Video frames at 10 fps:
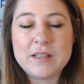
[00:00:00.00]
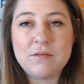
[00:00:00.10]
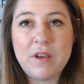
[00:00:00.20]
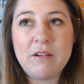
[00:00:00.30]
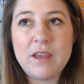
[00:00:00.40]
it's
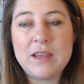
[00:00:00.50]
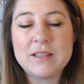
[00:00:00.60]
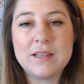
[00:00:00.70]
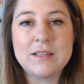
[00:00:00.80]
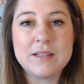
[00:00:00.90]
very
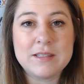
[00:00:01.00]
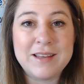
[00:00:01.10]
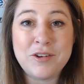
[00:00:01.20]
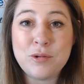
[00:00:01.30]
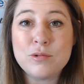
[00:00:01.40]
easy to
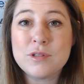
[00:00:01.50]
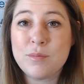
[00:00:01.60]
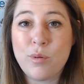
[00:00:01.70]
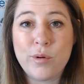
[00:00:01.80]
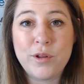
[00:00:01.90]
see who's
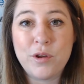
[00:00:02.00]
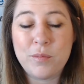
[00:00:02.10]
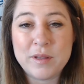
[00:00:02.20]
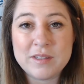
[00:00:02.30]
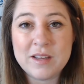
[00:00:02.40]
supporting
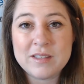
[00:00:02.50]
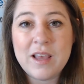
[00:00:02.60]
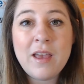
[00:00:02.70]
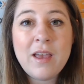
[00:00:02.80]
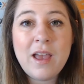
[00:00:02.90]
your business